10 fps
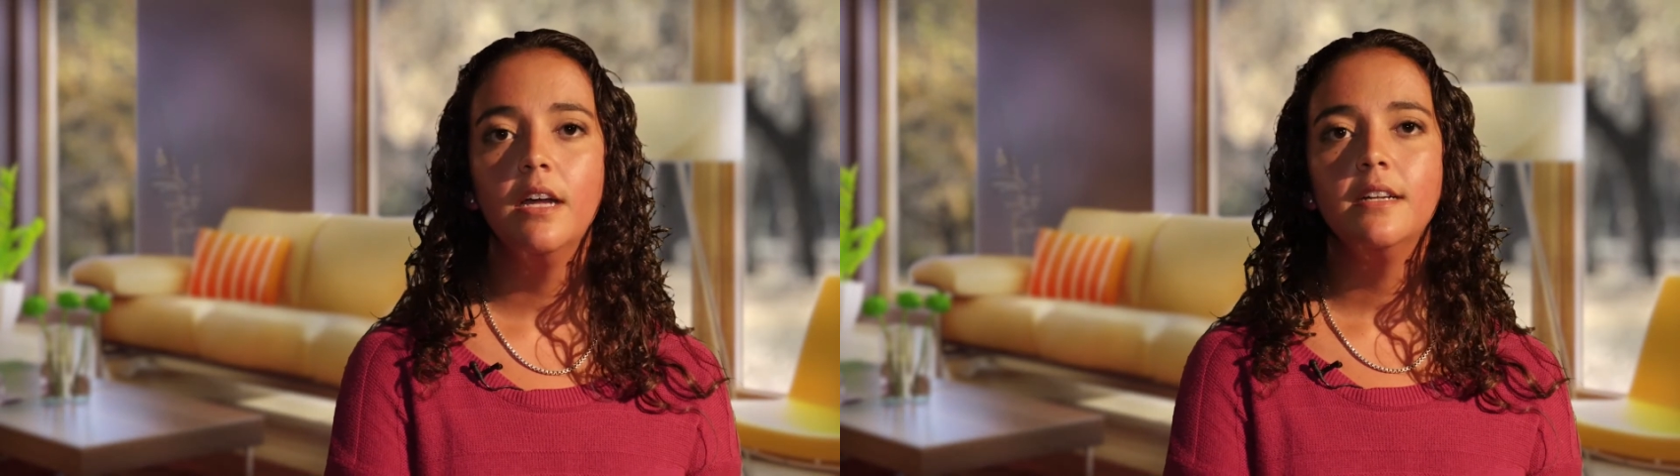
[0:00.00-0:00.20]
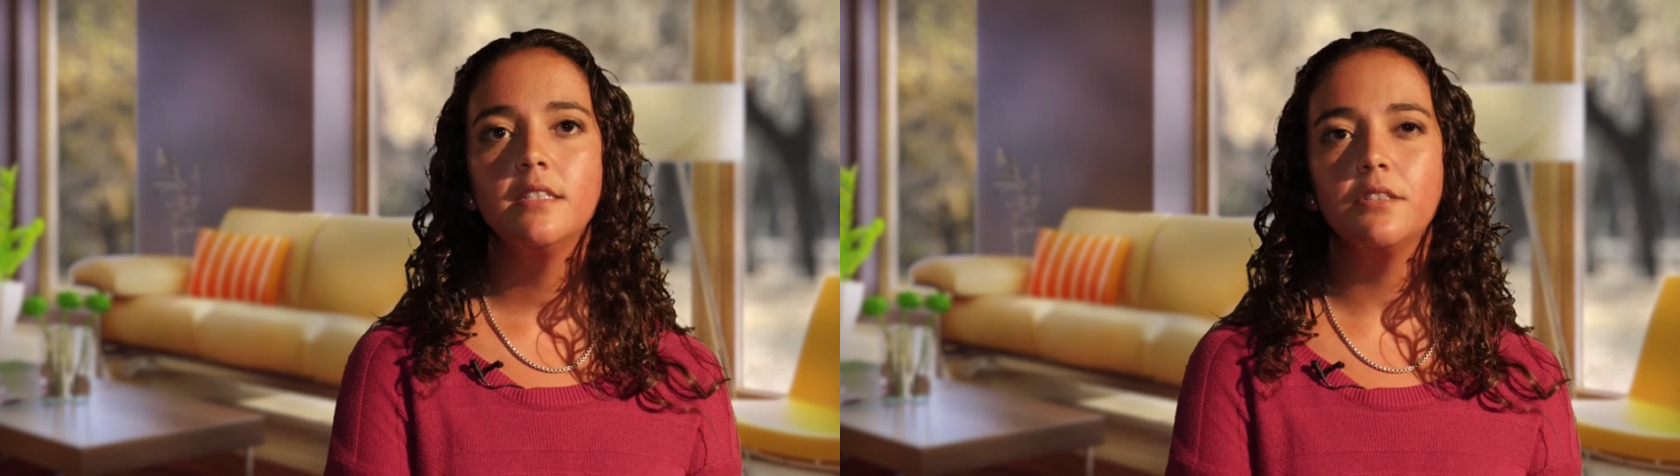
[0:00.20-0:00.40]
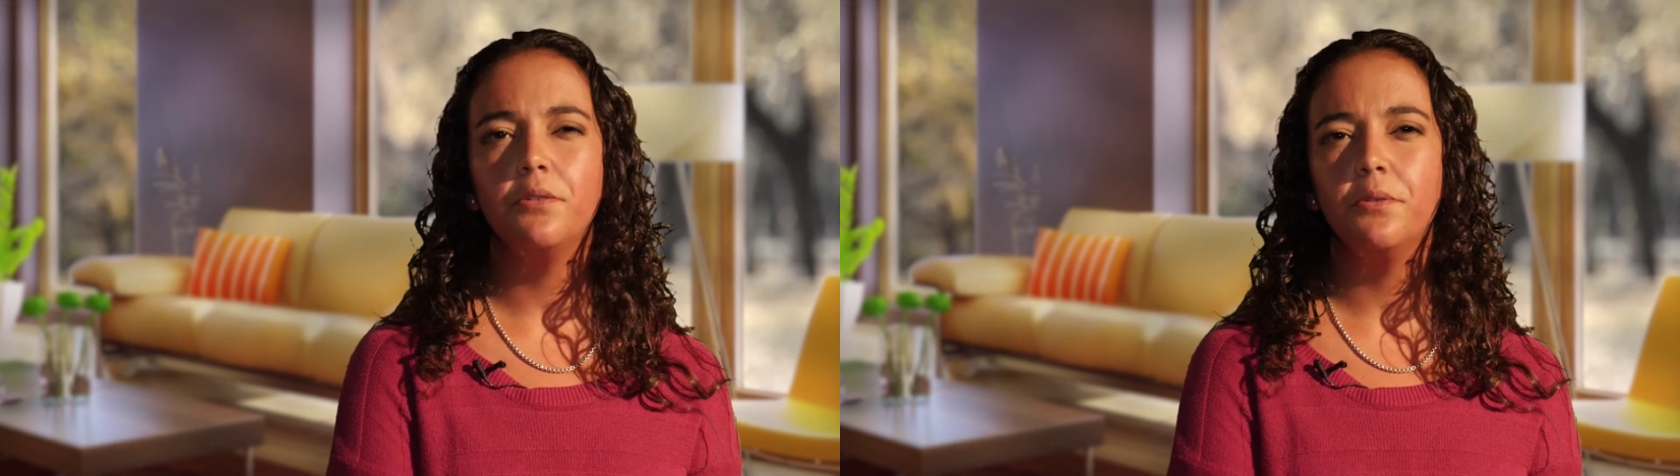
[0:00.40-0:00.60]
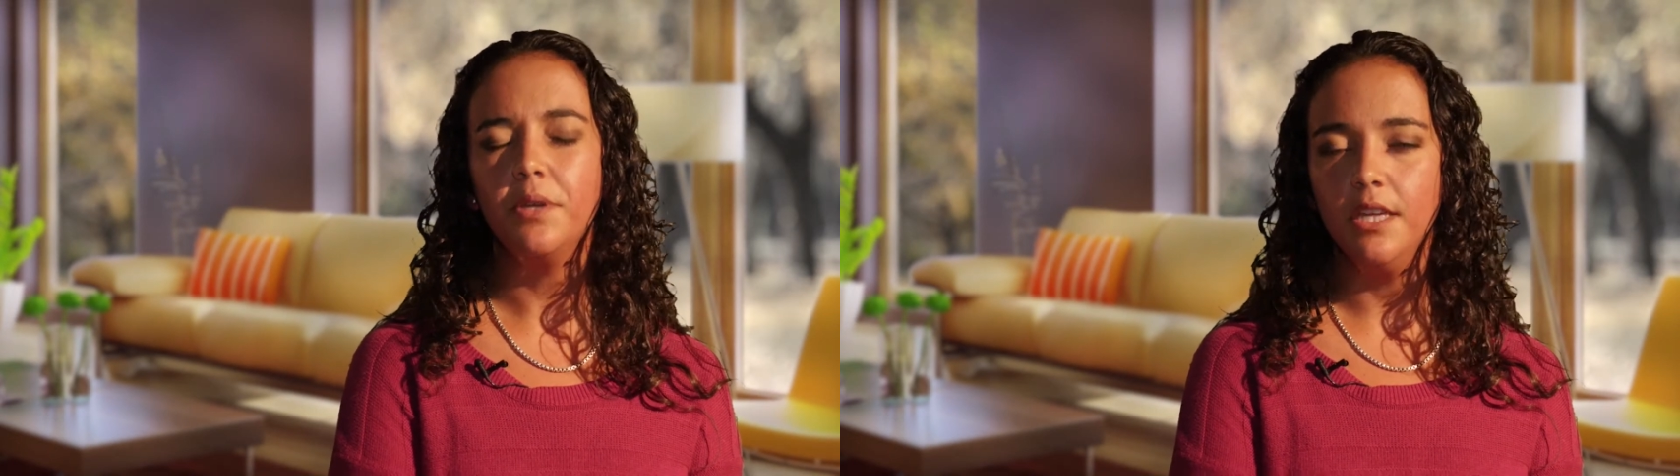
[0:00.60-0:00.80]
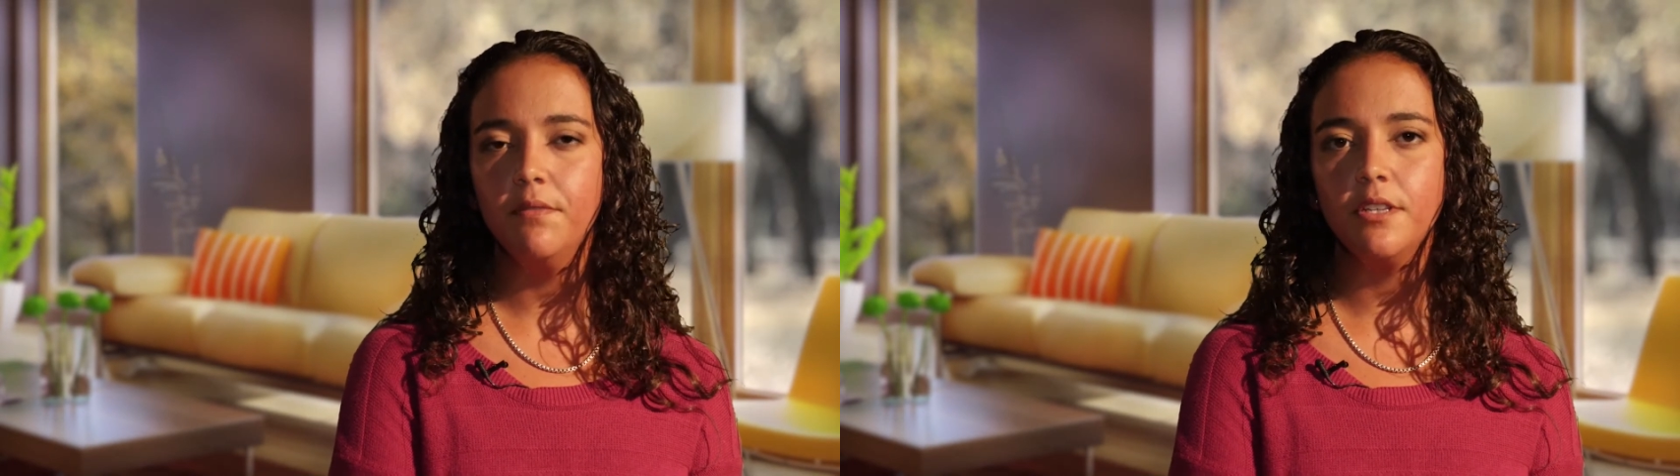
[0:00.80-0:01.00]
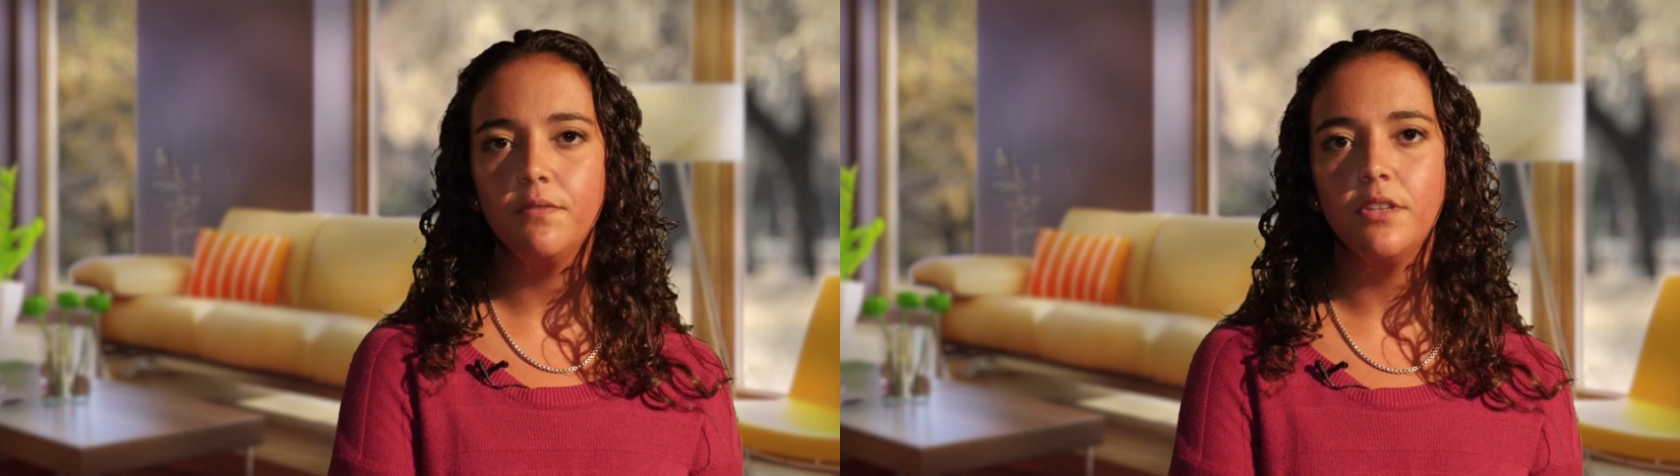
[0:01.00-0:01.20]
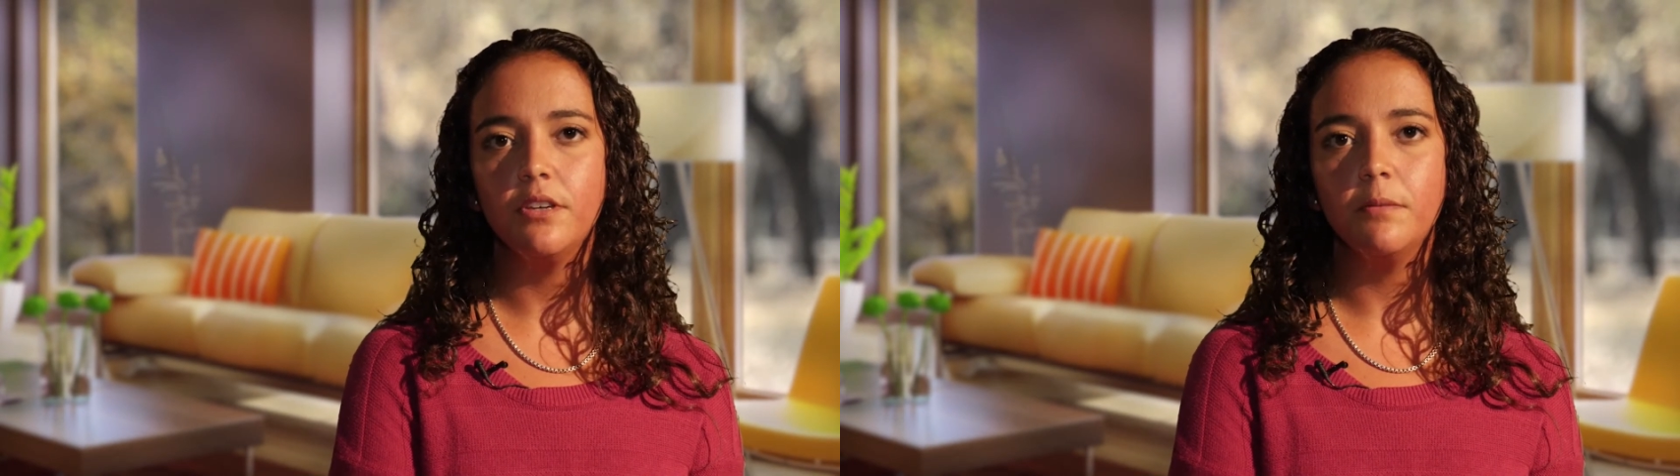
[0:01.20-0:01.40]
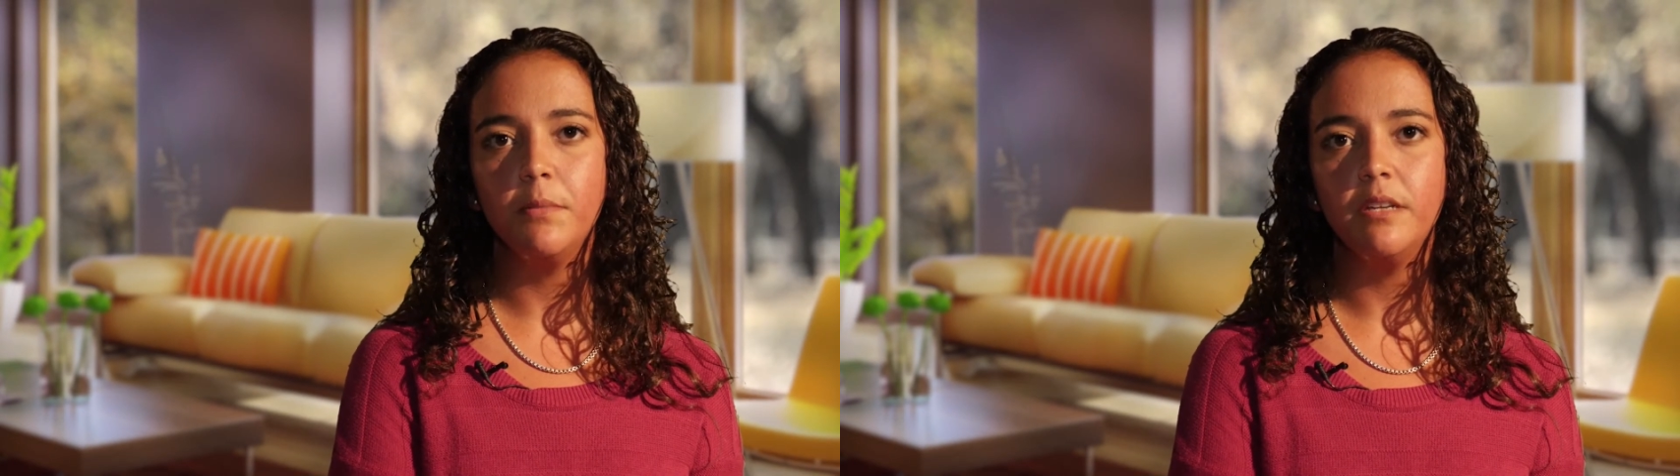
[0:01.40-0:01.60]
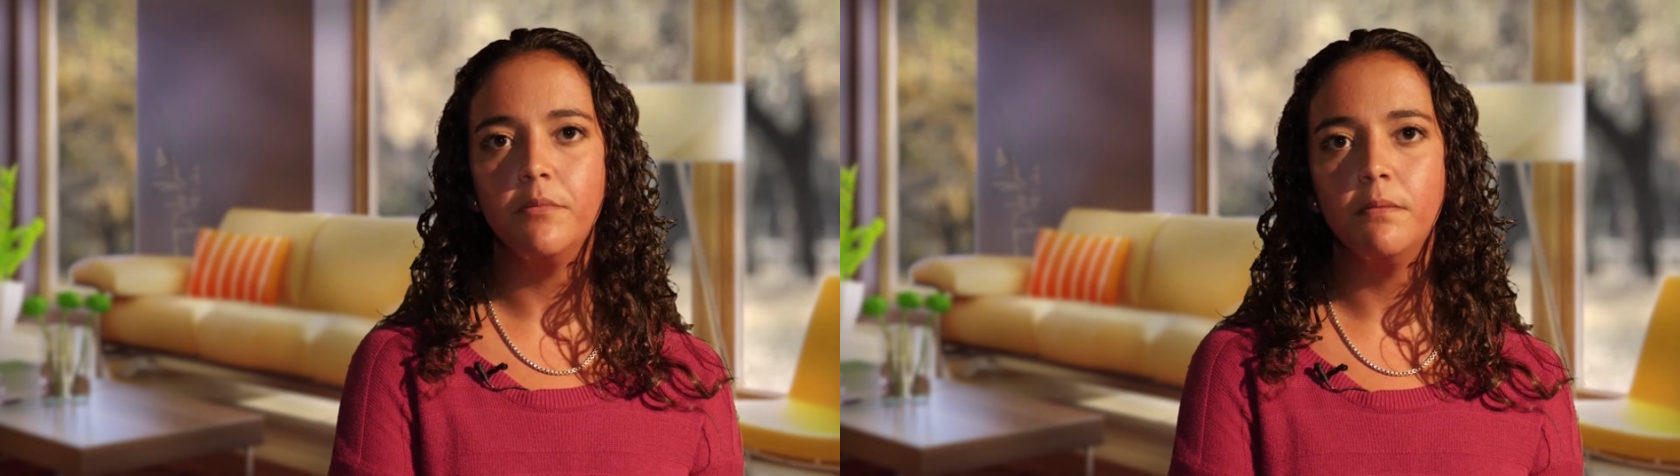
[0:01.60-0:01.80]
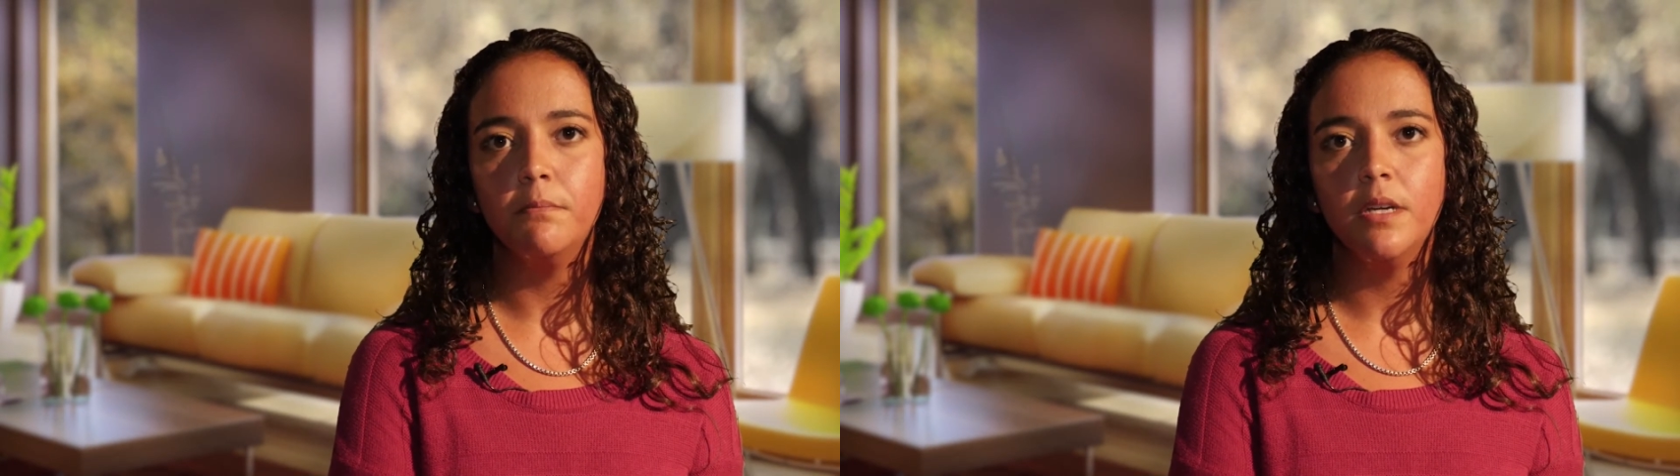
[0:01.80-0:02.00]
So even if the
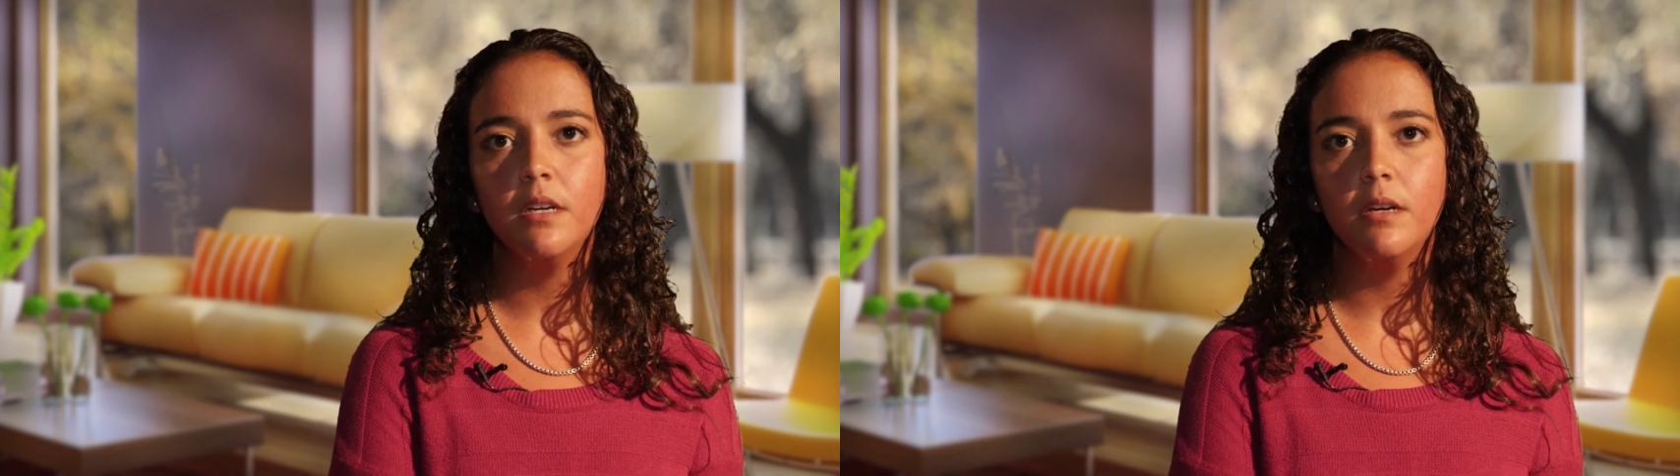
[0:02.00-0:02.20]
minimum